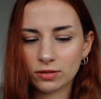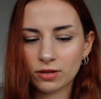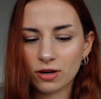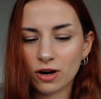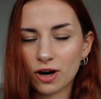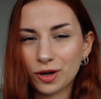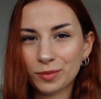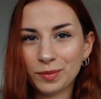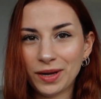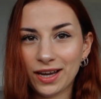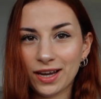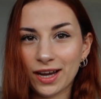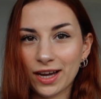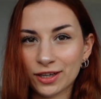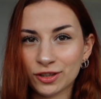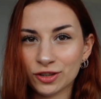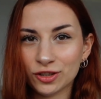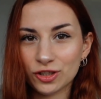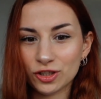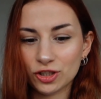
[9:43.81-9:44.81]
karmic
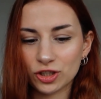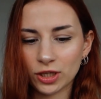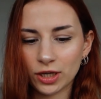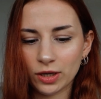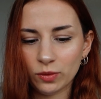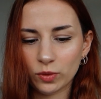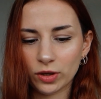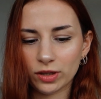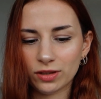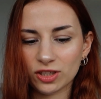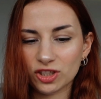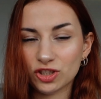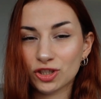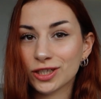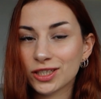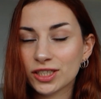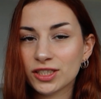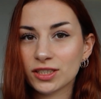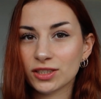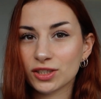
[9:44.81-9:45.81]
energy, with a
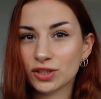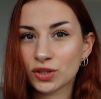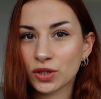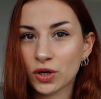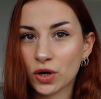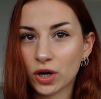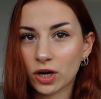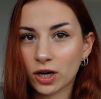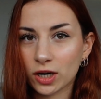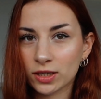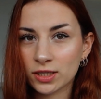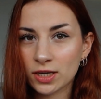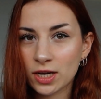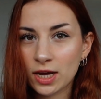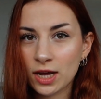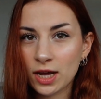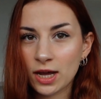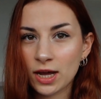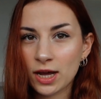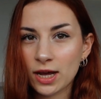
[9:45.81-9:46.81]
Justice card,
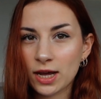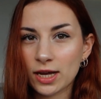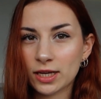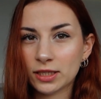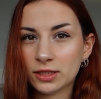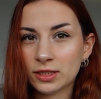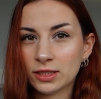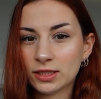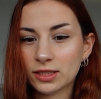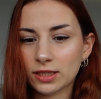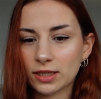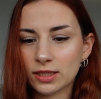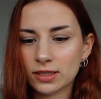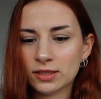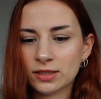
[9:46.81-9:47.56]
it's